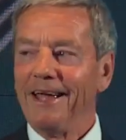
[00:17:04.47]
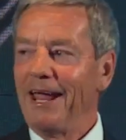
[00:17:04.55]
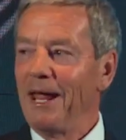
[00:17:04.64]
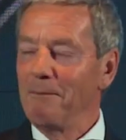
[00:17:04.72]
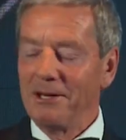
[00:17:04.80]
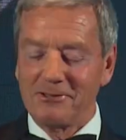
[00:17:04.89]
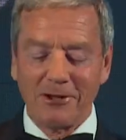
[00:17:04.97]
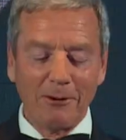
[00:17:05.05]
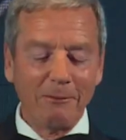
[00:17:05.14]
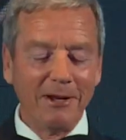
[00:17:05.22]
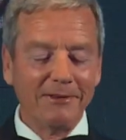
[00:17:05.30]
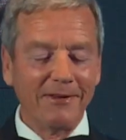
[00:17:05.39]
Ambi tell
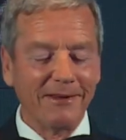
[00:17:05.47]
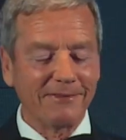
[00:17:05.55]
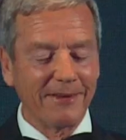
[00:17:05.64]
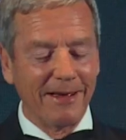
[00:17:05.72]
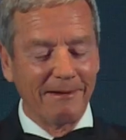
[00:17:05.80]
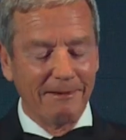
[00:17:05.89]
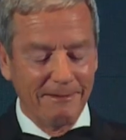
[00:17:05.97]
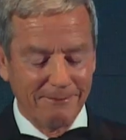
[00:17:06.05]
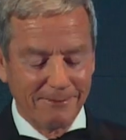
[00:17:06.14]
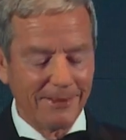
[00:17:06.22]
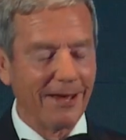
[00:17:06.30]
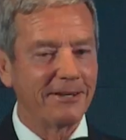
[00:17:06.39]
me that
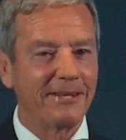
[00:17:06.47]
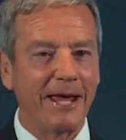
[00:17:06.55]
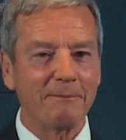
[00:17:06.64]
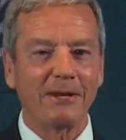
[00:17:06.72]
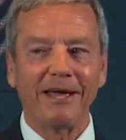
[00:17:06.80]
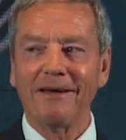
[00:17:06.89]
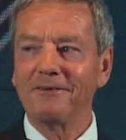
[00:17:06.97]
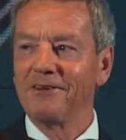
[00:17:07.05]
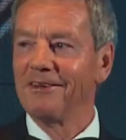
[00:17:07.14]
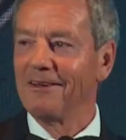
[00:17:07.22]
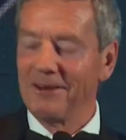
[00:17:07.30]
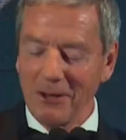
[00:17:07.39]
they're tapped out.
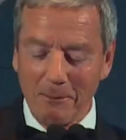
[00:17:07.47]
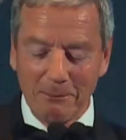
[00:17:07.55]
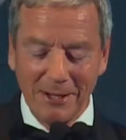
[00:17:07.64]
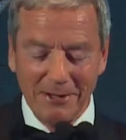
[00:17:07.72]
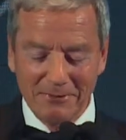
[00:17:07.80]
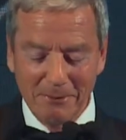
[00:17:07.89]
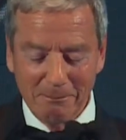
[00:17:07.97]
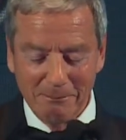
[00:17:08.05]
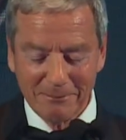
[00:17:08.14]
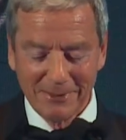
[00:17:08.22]
I don't believe them,